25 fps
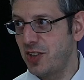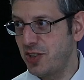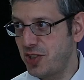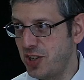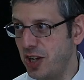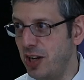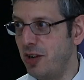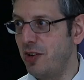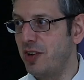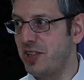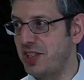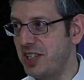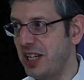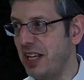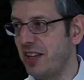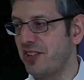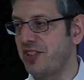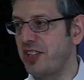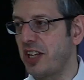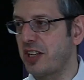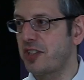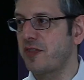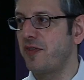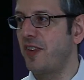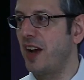The Torah
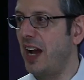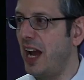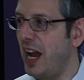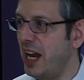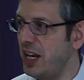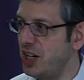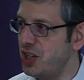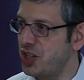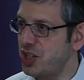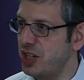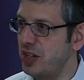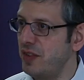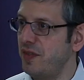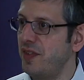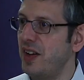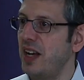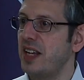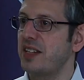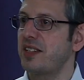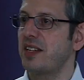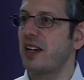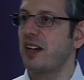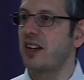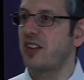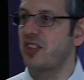tells us,
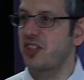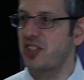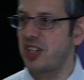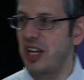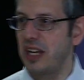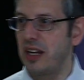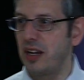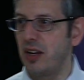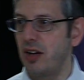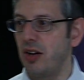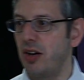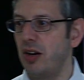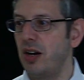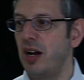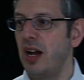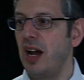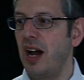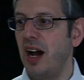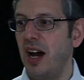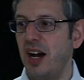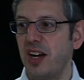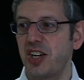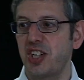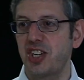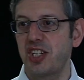"V'heshiv es hagzela
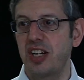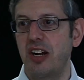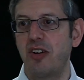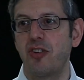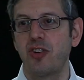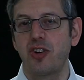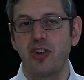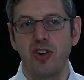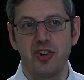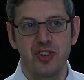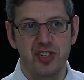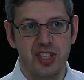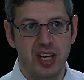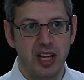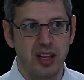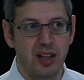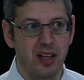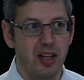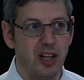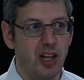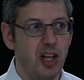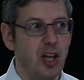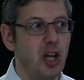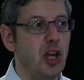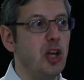asher gozal."
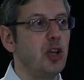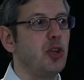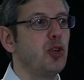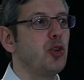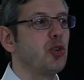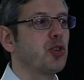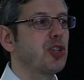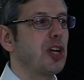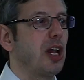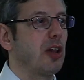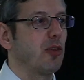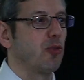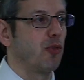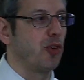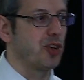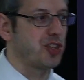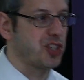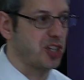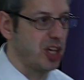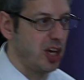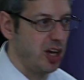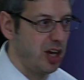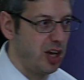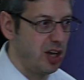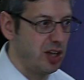You shall
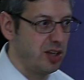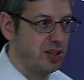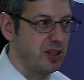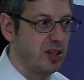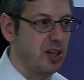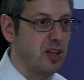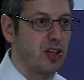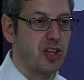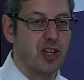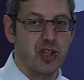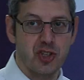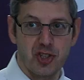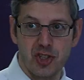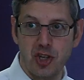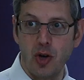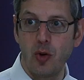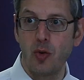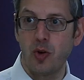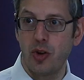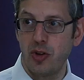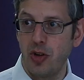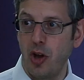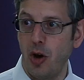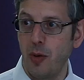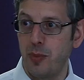return the
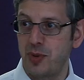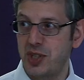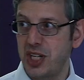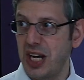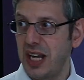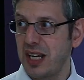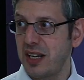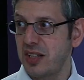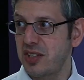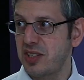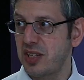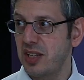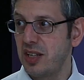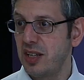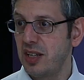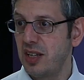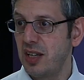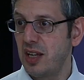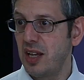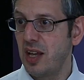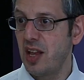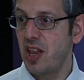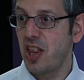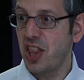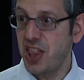stolen object
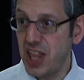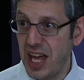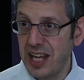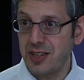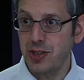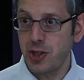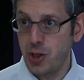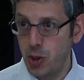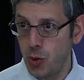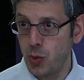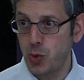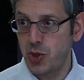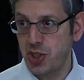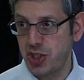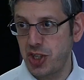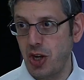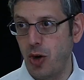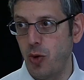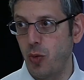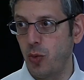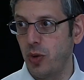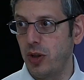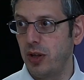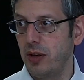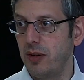that you
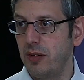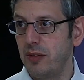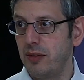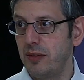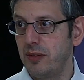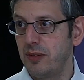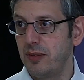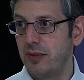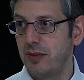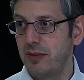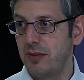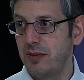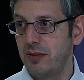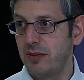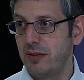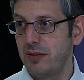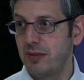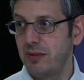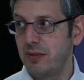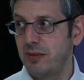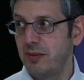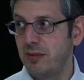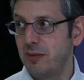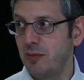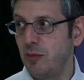stole.
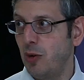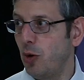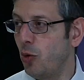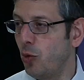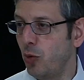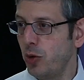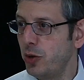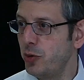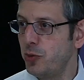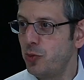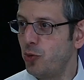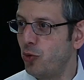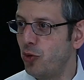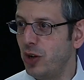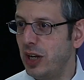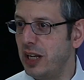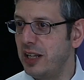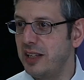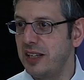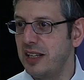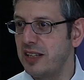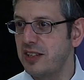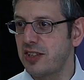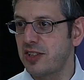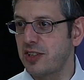Well, all you
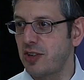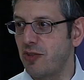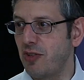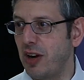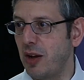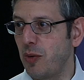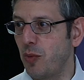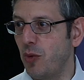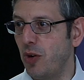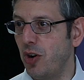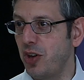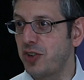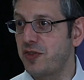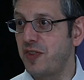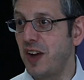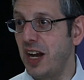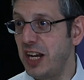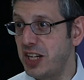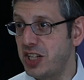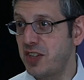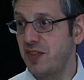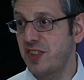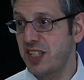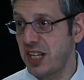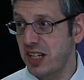really needed to write was,
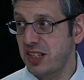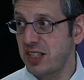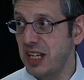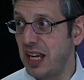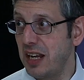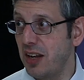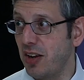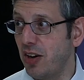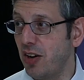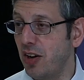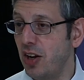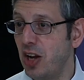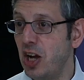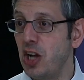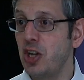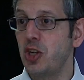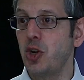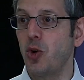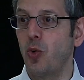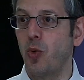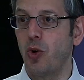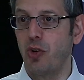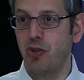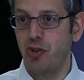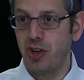"V'heshiv es hagzela."
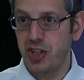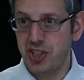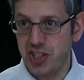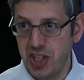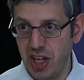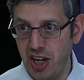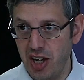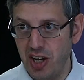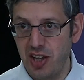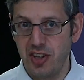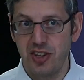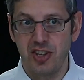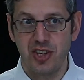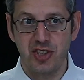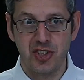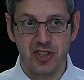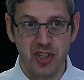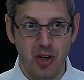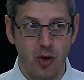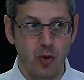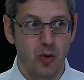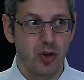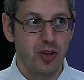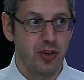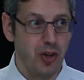You will return the
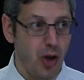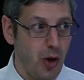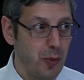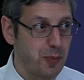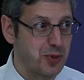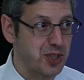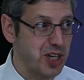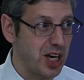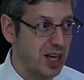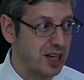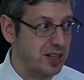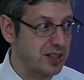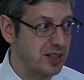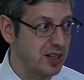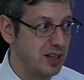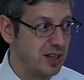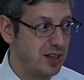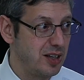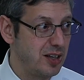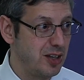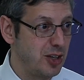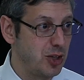stolen object.